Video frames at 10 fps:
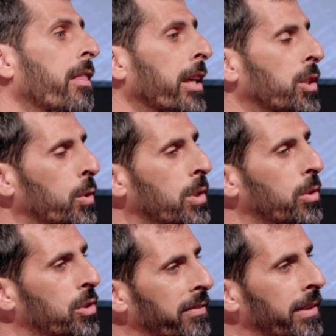They choose to
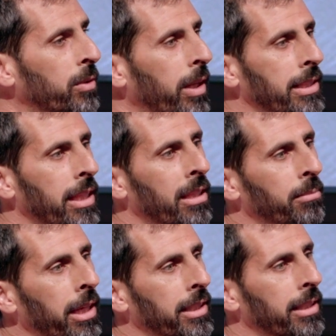travel to us at the
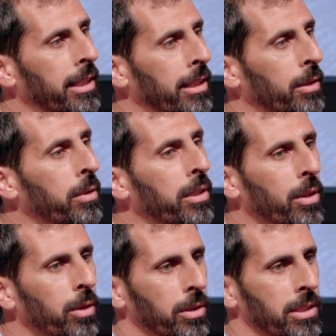market here on the
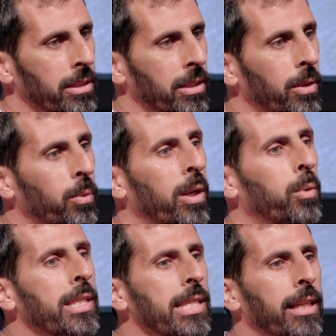coast, where
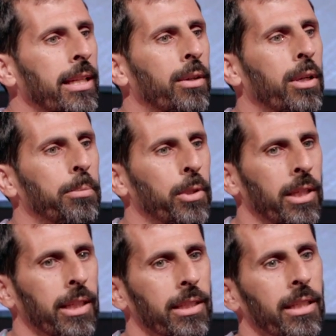we're selling our
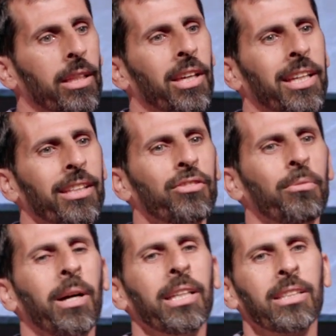product direct
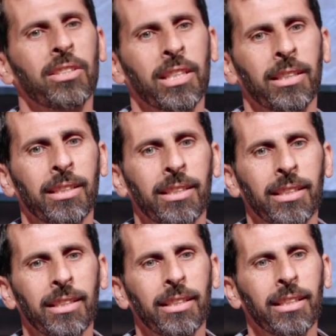from my kitchen
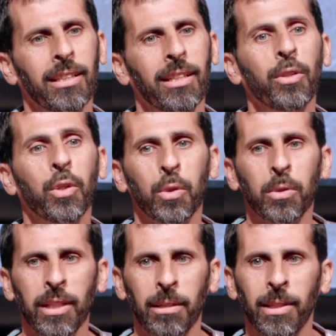to your
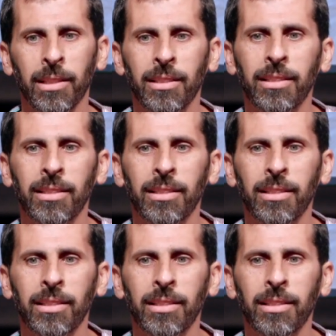table.